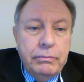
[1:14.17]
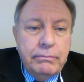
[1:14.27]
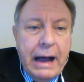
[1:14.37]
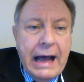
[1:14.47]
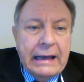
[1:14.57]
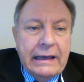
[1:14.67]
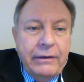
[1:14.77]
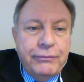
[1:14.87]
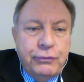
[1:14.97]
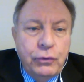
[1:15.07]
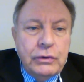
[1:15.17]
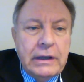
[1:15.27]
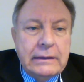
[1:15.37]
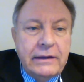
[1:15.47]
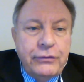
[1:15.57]
buy food
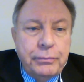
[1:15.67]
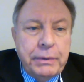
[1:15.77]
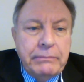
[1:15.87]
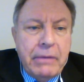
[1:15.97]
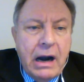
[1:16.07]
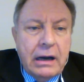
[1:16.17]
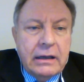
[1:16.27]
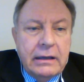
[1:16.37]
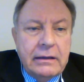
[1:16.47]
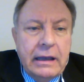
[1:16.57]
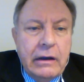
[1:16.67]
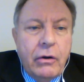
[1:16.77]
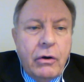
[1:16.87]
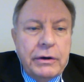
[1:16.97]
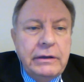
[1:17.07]
at the supermarket
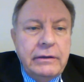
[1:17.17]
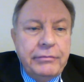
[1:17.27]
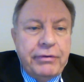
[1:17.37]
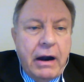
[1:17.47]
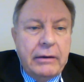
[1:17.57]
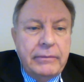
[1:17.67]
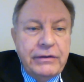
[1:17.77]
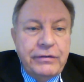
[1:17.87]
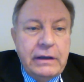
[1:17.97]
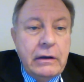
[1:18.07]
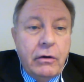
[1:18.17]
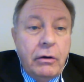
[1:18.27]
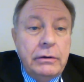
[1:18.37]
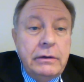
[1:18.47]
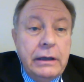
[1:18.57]
or in the pharmacy
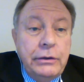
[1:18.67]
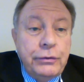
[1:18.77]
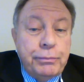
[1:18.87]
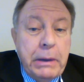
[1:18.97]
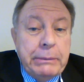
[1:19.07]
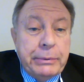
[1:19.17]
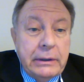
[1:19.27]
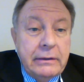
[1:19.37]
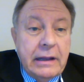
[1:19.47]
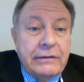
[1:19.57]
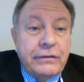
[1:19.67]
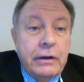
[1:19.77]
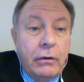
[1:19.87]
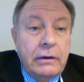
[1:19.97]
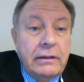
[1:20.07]
or in the newspaper, that's the
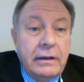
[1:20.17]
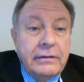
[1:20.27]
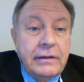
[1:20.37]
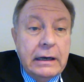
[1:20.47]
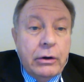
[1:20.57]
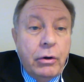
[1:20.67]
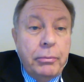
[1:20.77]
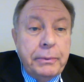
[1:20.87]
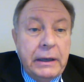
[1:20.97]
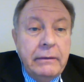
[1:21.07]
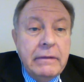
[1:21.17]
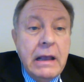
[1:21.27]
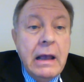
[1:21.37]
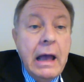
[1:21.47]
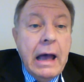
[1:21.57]
only thing they are open,
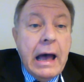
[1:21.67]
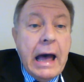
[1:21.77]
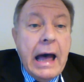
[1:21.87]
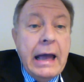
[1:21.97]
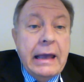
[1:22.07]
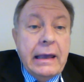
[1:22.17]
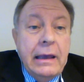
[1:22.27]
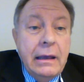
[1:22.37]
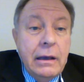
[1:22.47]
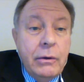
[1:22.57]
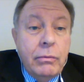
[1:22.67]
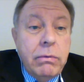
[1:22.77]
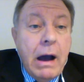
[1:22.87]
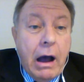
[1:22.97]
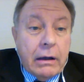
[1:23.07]
I
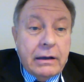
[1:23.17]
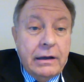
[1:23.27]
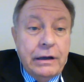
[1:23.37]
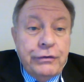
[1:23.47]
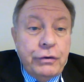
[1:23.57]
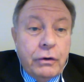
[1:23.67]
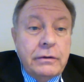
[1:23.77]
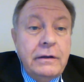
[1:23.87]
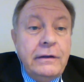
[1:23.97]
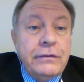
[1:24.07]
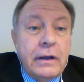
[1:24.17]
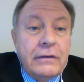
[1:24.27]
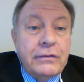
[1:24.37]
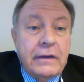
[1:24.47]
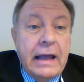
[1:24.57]
walk a short
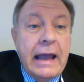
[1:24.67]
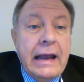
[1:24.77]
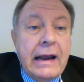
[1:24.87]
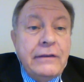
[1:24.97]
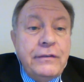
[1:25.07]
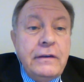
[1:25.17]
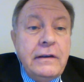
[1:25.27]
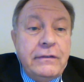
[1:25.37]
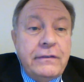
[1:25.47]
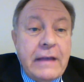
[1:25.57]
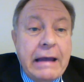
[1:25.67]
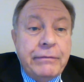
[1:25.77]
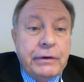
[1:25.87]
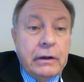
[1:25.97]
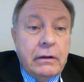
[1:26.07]
distance and I see
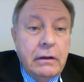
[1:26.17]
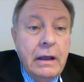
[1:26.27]
several,